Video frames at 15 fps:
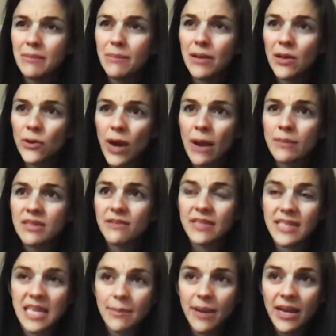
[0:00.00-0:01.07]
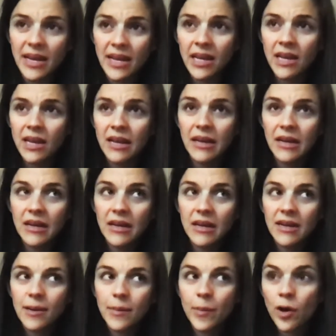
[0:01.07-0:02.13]
milligrams of CBD
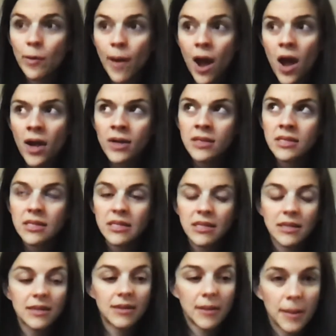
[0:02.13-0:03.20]
per box?